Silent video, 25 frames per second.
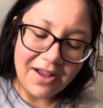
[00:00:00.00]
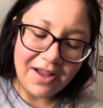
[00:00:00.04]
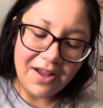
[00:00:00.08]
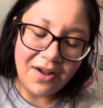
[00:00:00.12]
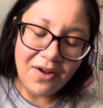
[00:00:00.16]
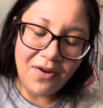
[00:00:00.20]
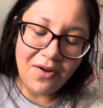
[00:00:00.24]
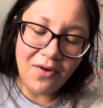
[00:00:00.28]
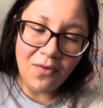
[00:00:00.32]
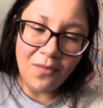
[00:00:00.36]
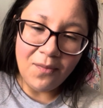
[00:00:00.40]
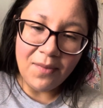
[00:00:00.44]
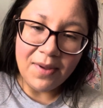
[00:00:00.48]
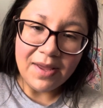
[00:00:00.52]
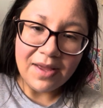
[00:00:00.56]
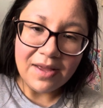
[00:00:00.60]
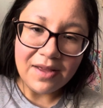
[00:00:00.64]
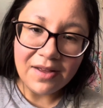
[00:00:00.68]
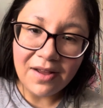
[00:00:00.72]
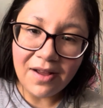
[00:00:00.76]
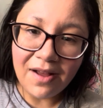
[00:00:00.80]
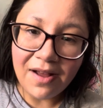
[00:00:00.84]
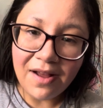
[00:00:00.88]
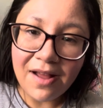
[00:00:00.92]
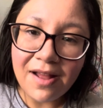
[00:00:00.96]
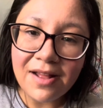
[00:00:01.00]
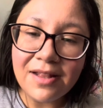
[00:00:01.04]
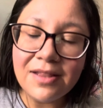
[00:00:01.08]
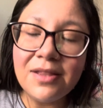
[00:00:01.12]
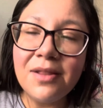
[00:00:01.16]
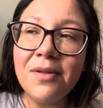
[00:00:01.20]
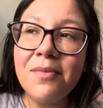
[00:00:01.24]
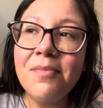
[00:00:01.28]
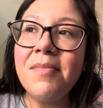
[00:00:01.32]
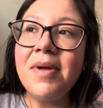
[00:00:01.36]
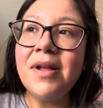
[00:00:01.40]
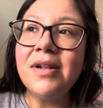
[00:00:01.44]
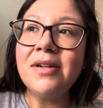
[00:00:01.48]
Oh my God, the
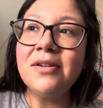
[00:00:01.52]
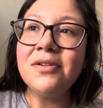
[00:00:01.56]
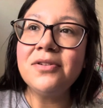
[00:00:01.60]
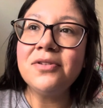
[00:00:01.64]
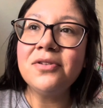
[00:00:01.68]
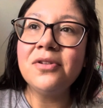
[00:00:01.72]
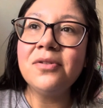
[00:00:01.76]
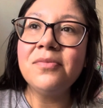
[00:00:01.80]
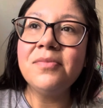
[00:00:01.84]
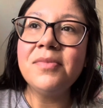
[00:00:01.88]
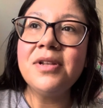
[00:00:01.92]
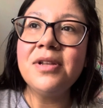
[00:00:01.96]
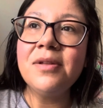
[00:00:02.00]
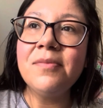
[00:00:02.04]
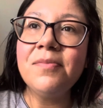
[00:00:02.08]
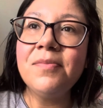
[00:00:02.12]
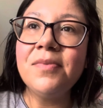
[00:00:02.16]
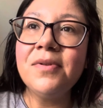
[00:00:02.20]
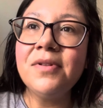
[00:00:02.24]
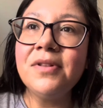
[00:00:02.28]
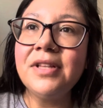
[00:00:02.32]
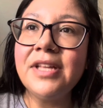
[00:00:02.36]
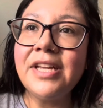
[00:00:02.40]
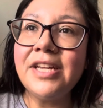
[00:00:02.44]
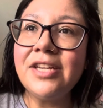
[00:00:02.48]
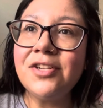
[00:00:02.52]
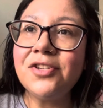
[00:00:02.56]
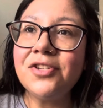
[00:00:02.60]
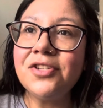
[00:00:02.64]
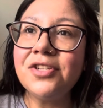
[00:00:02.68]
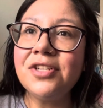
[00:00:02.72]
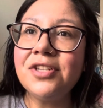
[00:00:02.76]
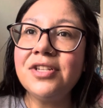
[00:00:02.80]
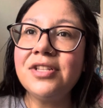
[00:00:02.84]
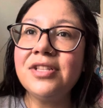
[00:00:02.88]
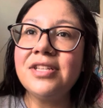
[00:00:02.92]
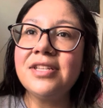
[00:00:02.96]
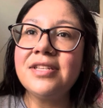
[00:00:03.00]
mental
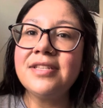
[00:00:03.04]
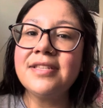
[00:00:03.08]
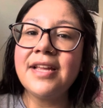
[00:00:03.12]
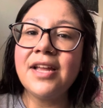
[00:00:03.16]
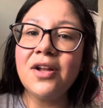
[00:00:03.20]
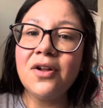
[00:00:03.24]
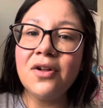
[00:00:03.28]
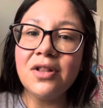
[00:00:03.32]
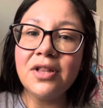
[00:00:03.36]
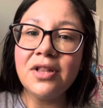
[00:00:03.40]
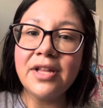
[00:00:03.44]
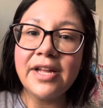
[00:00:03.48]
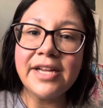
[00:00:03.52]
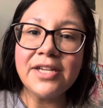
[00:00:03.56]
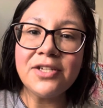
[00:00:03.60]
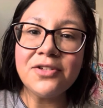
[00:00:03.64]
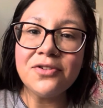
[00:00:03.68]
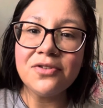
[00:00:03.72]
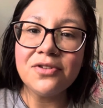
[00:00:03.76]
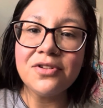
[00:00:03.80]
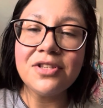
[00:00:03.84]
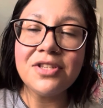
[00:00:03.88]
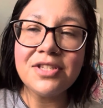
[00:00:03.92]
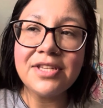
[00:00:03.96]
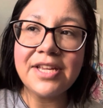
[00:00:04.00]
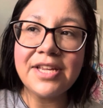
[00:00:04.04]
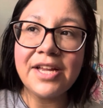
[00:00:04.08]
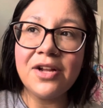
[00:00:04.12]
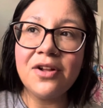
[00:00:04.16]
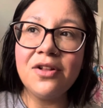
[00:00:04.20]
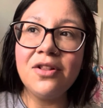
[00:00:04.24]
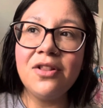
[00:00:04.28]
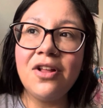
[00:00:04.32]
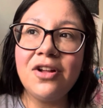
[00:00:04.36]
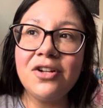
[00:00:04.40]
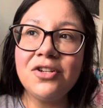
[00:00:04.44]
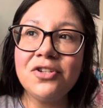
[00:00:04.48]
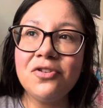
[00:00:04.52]
manipulation, the
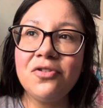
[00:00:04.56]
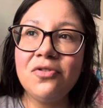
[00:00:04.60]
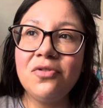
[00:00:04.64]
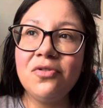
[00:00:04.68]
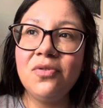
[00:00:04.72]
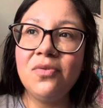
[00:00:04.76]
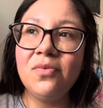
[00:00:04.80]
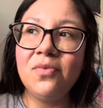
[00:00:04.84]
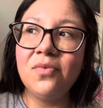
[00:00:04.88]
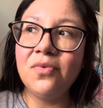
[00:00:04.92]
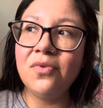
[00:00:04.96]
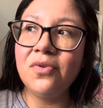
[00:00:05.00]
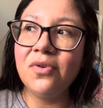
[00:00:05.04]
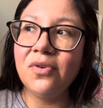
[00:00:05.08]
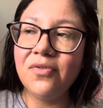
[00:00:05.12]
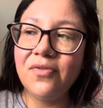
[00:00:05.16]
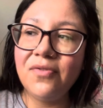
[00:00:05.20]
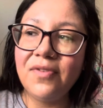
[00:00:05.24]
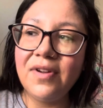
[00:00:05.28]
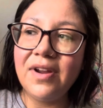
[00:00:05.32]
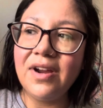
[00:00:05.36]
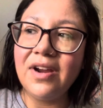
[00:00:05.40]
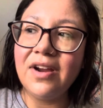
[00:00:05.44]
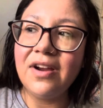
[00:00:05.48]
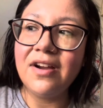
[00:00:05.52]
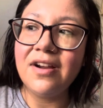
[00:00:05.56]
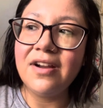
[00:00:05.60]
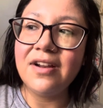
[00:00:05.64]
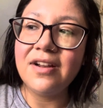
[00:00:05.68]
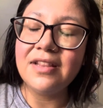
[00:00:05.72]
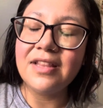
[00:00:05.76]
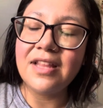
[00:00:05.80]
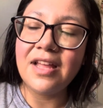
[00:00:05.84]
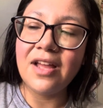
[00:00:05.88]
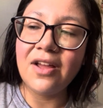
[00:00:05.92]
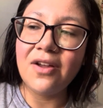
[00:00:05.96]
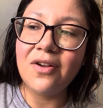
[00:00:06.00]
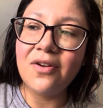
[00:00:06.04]
psychological warfare
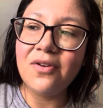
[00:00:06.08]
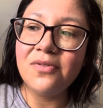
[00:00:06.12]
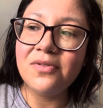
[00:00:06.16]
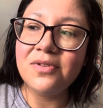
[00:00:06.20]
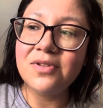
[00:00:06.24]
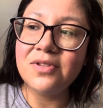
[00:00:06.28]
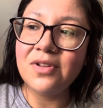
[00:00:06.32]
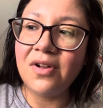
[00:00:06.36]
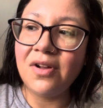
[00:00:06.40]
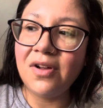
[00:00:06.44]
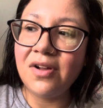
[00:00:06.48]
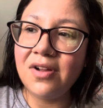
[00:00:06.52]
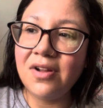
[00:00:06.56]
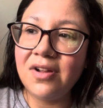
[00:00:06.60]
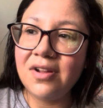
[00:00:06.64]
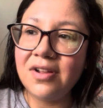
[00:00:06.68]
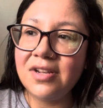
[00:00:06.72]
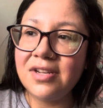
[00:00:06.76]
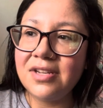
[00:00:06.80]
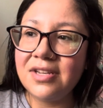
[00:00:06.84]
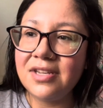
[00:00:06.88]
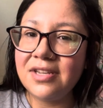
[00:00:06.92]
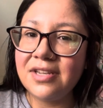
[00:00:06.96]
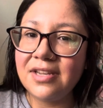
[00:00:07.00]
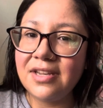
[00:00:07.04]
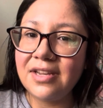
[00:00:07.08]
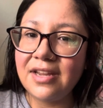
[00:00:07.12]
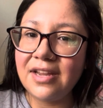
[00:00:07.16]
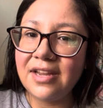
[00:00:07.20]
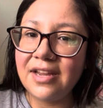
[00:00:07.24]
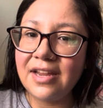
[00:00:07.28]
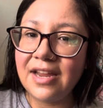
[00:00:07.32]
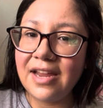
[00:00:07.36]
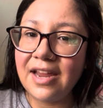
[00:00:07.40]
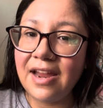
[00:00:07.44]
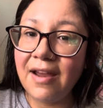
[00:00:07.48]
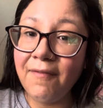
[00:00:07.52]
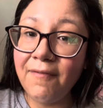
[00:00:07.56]
that goes on
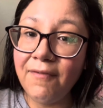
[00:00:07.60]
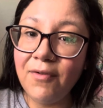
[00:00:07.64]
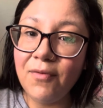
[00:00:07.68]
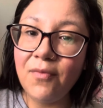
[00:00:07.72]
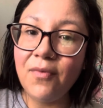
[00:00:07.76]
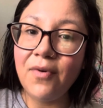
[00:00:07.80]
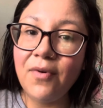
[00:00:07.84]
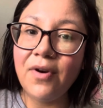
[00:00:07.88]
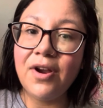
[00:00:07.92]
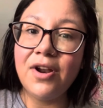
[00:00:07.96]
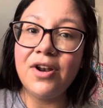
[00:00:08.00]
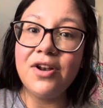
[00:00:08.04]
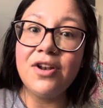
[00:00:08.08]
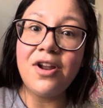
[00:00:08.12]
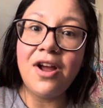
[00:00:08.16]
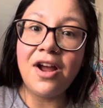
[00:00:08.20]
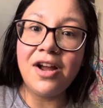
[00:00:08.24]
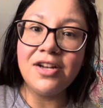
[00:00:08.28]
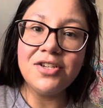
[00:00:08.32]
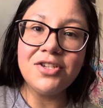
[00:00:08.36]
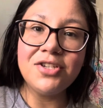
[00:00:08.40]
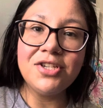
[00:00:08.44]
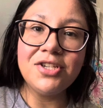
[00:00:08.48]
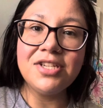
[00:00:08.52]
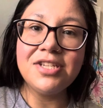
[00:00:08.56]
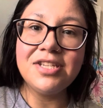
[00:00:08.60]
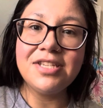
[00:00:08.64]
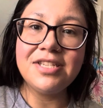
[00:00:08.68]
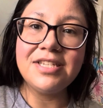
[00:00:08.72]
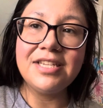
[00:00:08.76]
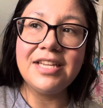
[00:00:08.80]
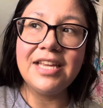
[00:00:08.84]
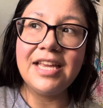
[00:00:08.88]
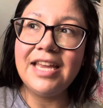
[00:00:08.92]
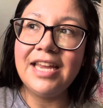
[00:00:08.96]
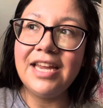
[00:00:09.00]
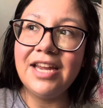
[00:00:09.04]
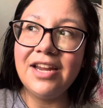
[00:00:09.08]
everywhere, not just
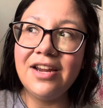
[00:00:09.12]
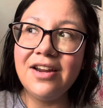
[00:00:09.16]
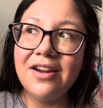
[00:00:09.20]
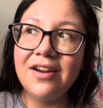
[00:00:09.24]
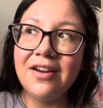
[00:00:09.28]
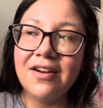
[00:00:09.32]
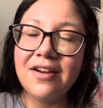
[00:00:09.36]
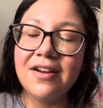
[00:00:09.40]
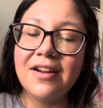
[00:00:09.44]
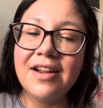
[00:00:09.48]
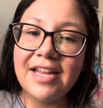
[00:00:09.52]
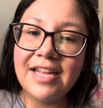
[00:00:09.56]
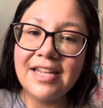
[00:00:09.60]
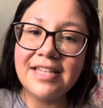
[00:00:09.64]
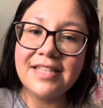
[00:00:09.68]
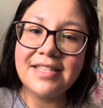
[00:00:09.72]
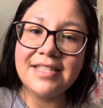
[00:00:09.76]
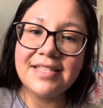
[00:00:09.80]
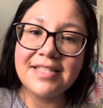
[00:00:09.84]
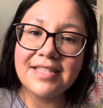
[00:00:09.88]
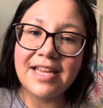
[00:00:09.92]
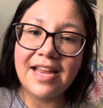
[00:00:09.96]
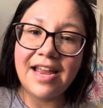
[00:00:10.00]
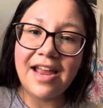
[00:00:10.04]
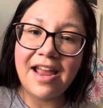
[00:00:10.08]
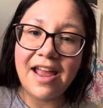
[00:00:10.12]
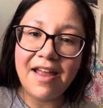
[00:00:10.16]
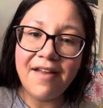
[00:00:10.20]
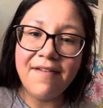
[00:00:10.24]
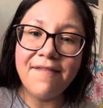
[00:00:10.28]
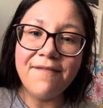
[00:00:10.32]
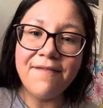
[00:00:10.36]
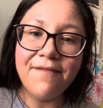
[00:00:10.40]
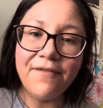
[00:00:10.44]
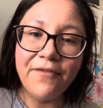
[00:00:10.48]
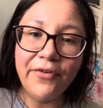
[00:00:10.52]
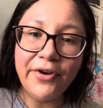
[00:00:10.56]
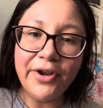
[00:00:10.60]
here. It's
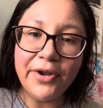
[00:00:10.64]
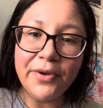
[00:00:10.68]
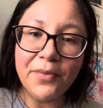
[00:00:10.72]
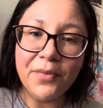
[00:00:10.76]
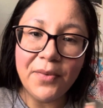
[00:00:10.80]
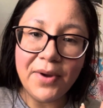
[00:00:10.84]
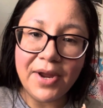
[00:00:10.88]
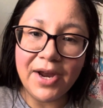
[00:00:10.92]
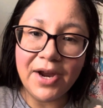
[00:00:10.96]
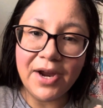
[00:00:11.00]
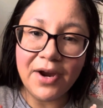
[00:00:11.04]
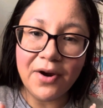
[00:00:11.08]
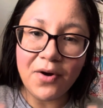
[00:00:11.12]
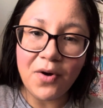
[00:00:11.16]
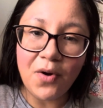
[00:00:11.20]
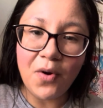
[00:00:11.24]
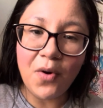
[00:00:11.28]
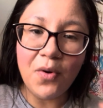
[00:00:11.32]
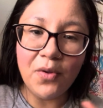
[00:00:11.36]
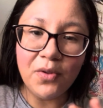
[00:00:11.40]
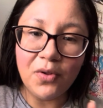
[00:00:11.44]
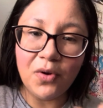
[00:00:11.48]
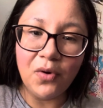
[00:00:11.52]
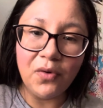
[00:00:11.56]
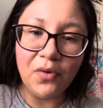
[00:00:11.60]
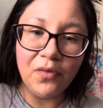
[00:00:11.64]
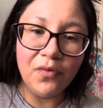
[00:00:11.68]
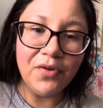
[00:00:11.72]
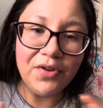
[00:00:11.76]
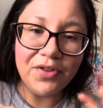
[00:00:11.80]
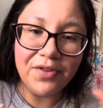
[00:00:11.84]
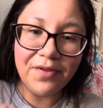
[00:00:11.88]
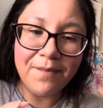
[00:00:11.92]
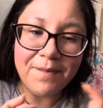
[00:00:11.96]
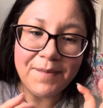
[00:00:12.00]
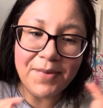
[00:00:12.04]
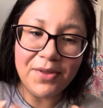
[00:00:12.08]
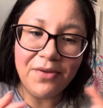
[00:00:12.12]
everywhere, all over the
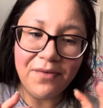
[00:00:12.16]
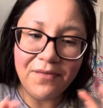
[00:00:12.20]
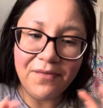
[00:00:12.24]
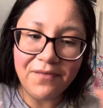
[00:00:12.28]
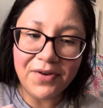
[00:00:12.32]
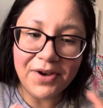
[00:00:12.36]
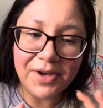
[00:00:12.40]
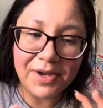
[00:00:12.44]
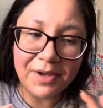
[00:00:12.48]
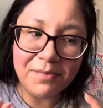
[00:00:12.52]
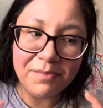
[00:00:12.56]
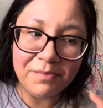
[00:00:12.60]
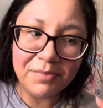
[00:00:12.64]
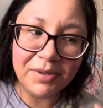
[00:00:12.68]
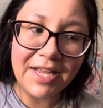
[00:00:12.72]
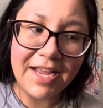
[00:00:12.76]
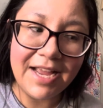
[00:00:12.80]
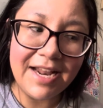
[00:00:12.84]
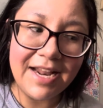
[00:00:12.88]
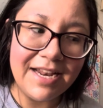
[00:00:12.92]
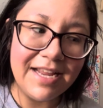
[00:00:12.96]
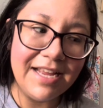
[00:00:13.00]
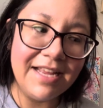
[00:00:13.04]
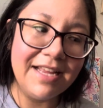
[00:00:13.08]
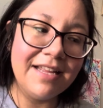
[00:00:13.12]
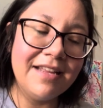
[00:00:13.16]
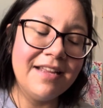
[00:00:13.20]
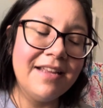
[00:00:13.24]
motherfucking planet.